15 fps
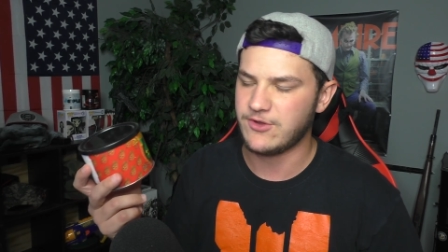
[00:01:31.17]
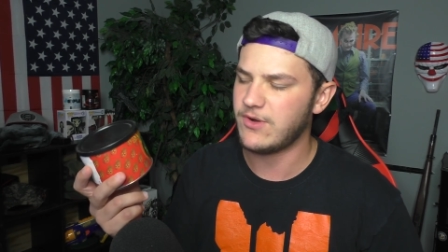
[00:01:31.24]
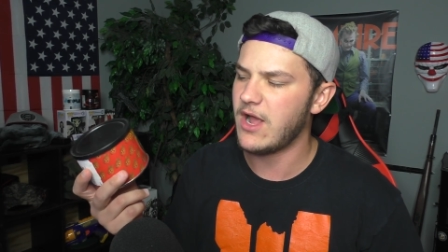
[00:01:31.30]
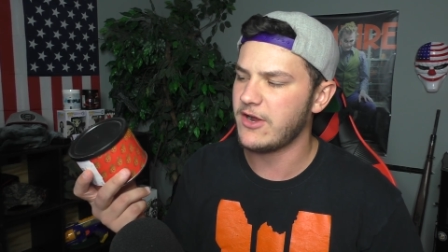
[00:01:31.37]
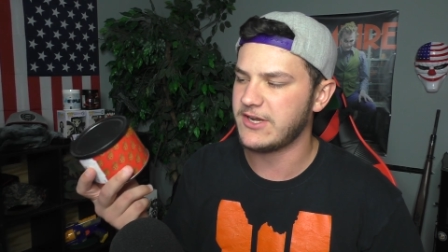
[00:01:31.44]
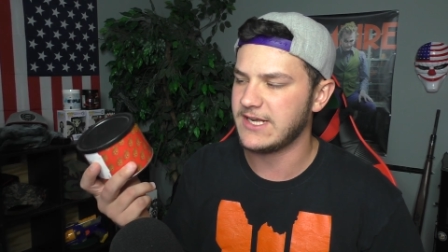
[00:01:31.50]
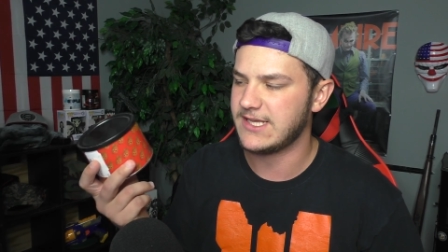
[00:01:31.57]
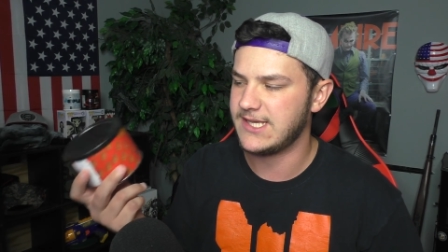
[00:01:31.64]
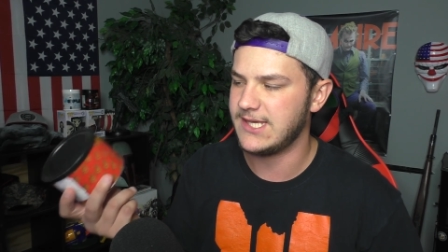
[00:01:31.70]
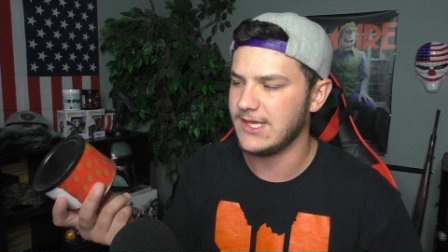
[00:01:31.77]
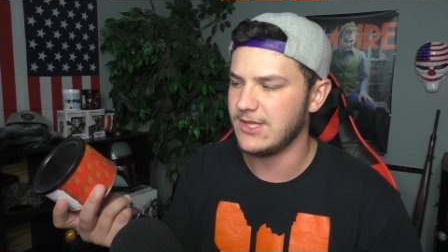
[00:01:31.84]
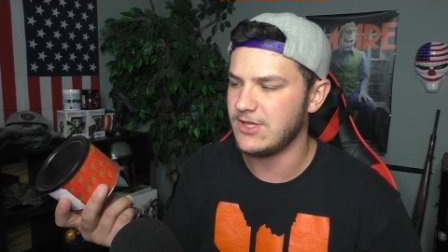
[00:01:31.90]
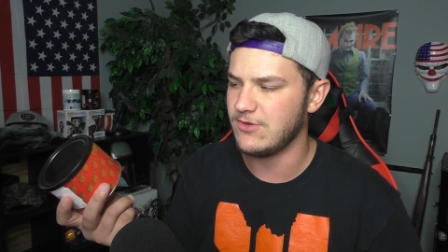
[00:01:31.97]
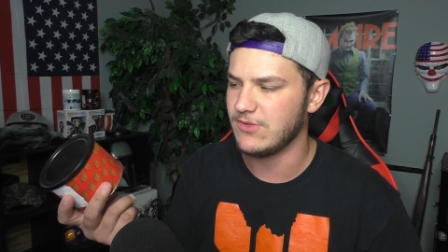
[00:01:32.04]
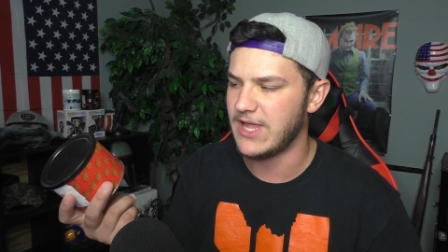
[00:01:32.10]
They're not gonna
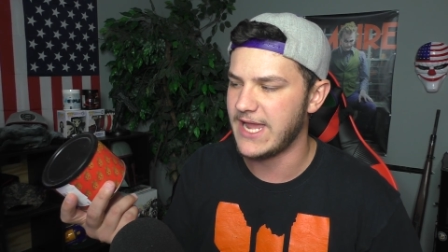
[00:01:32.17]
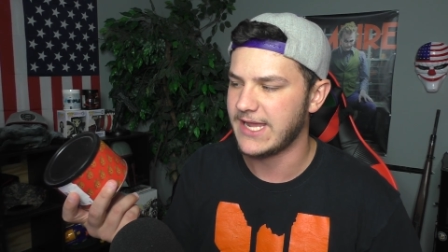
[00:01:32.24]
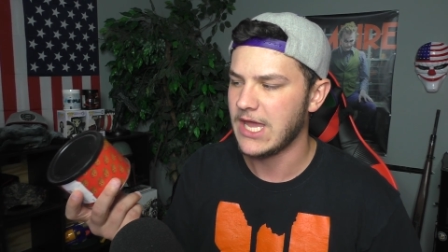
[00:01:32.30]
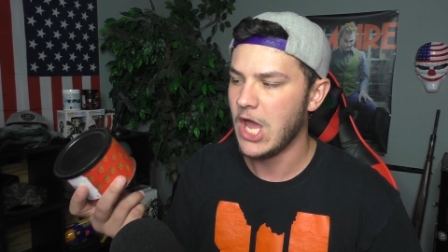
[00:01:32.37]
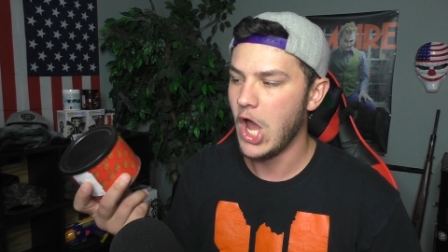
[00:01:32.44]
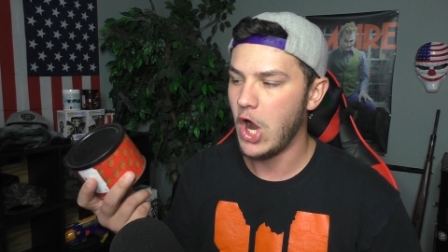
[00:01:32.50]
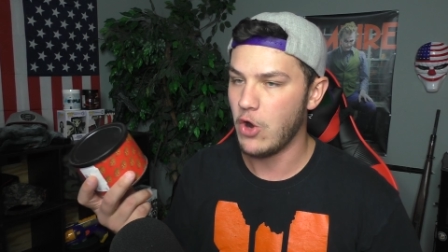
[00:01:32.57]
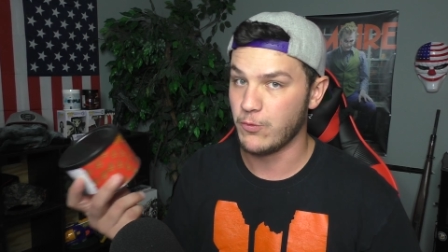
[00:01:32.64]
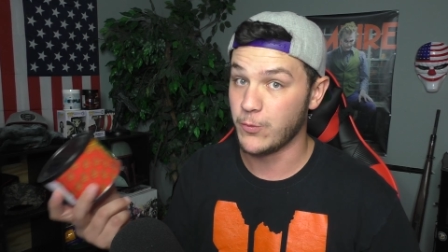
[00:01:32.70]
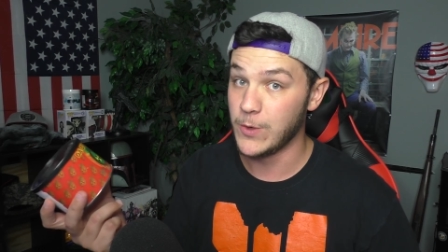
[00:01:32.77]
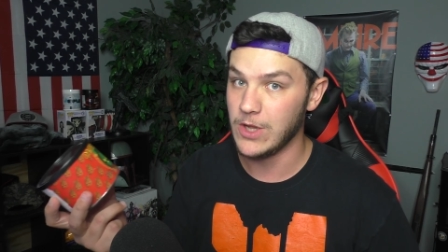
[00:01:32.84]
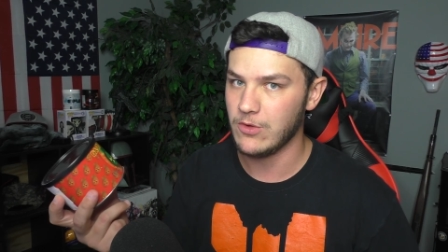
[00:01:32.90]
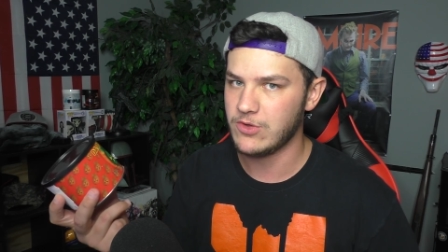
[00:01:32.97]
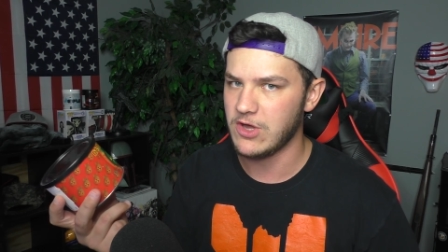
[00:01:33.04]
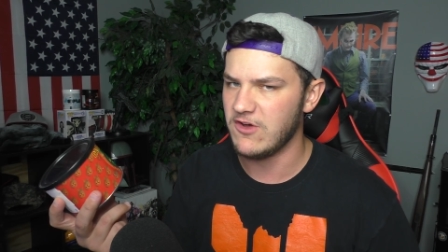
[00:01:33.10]
kill you like a
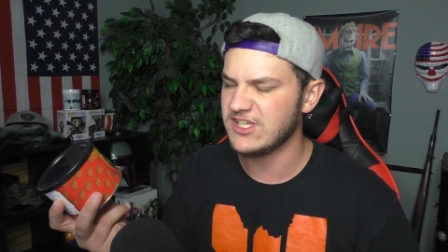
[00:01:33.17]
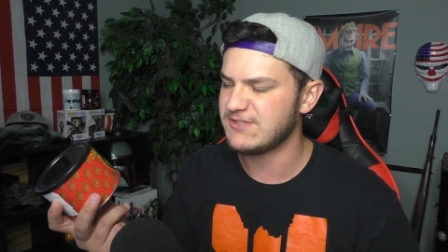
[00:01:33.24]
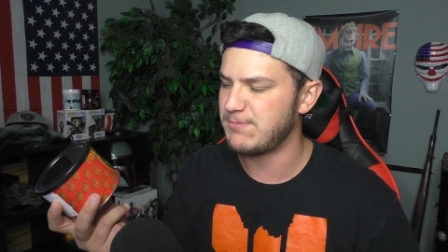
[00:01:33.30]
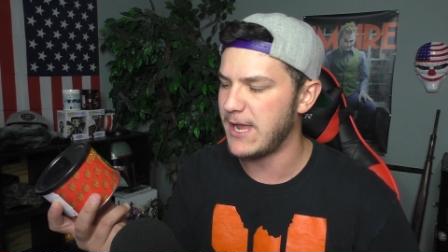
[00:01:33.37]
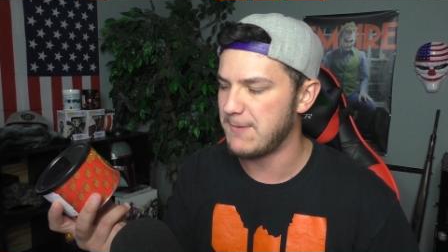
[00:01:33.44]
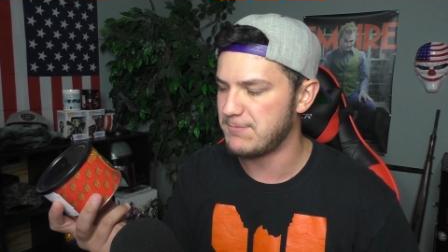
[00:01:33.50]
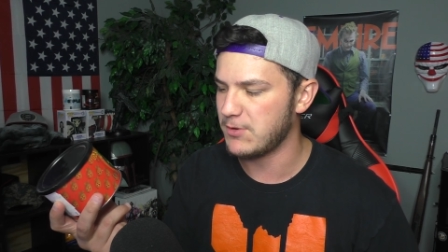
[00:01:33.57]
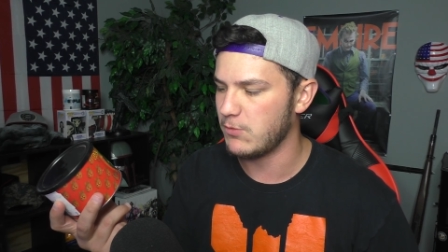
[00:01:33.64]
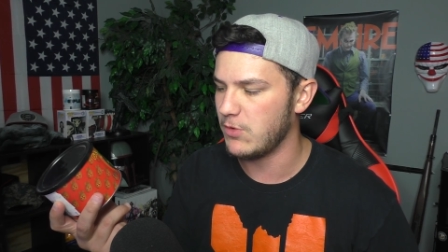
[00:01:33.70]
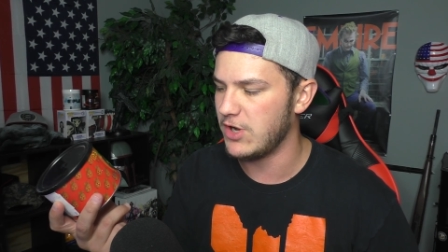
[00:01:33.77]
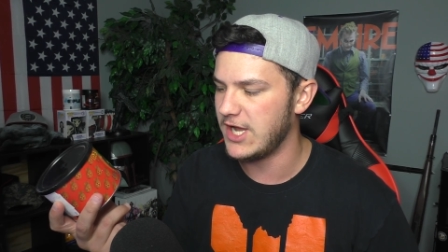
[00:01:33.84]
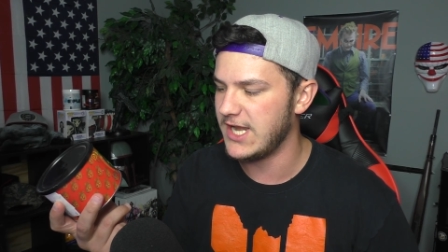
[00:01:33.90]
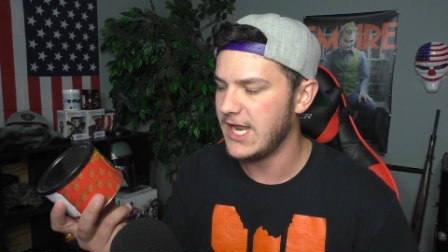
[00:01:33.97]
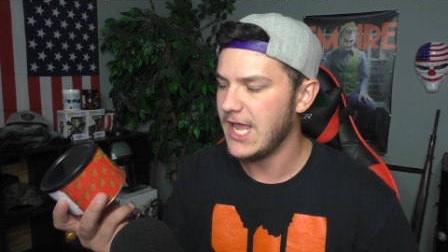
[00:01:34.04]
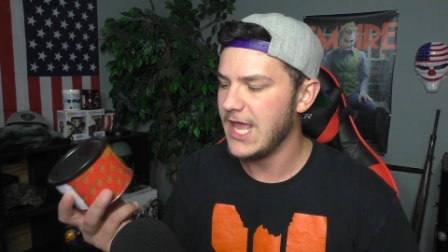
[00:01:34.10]
real ghost pepper
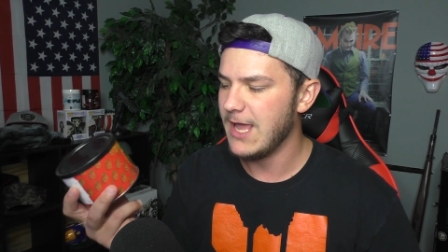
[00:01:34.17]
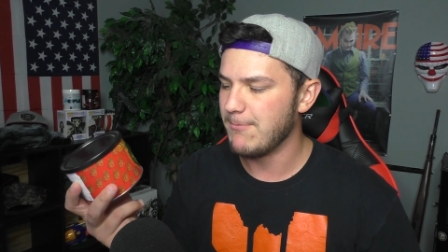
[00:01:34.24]
would,